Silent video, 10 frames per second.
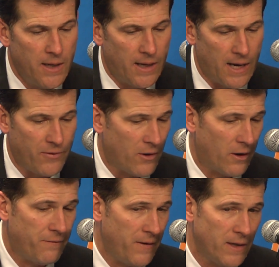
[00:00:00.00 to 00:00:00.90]
And I thought
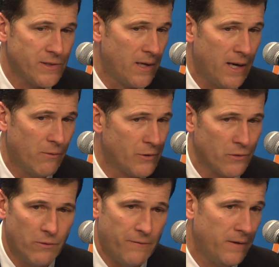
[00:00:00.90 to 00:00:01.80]
our fans tonight were
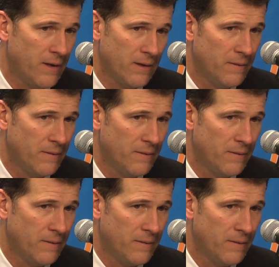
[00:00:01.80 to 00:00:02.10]
terrific.